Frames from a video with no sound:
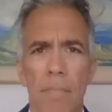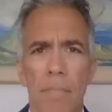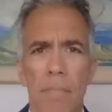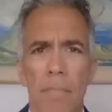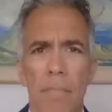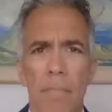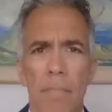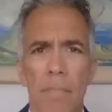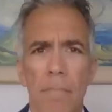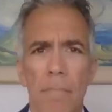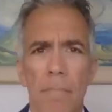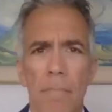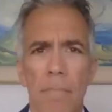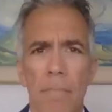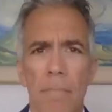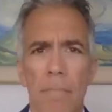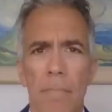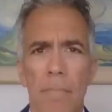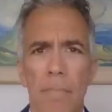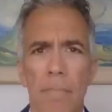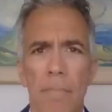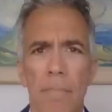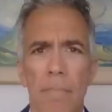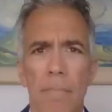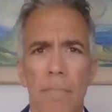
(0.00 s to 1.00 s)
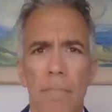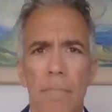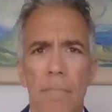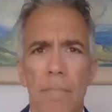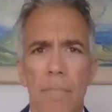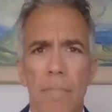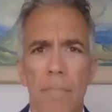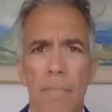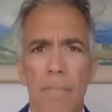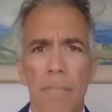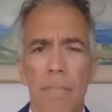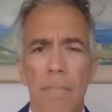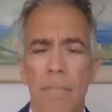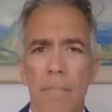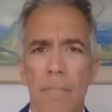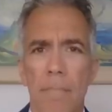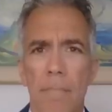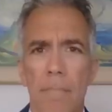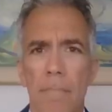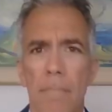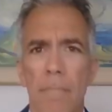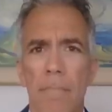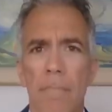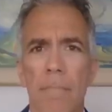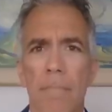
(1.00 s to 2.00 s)

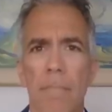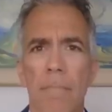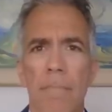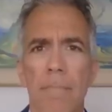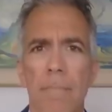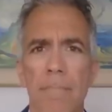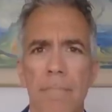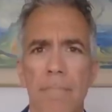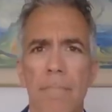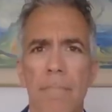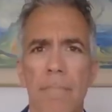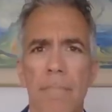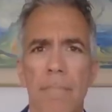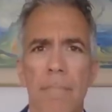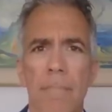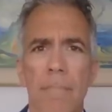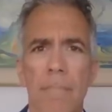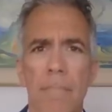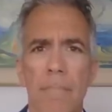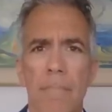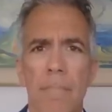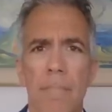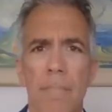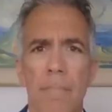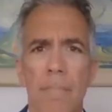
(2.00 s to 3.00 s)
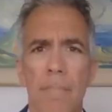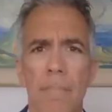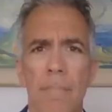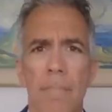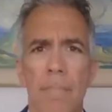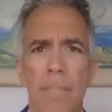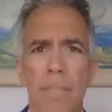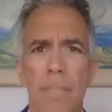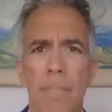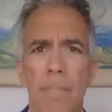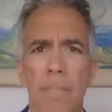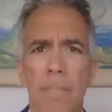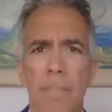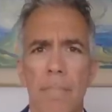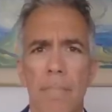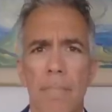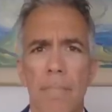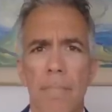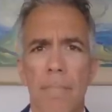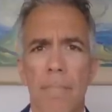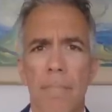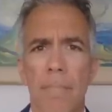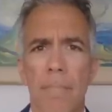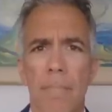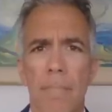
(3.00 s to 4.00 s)

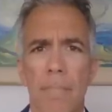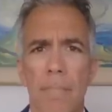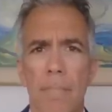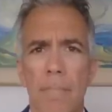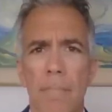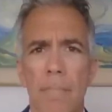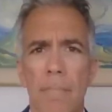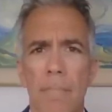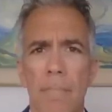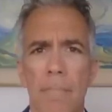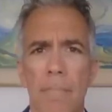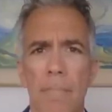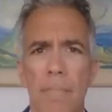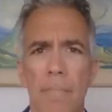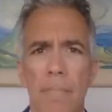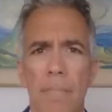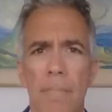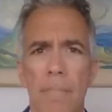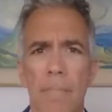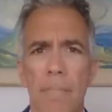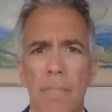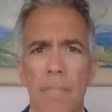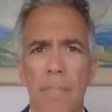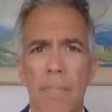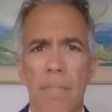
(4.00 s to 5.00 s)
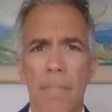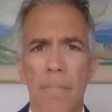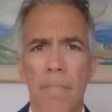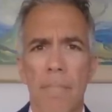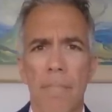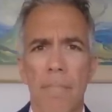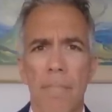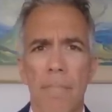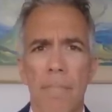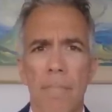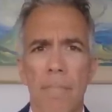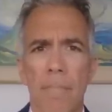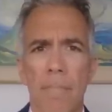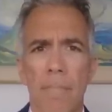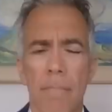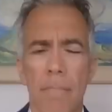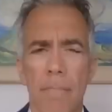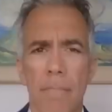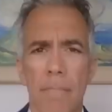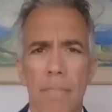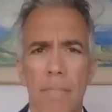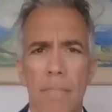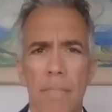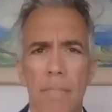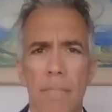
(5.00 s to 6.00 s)

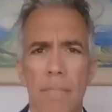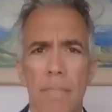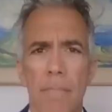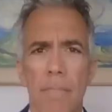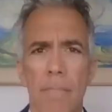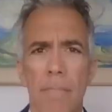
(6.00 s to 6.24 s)
The person shown says nothing.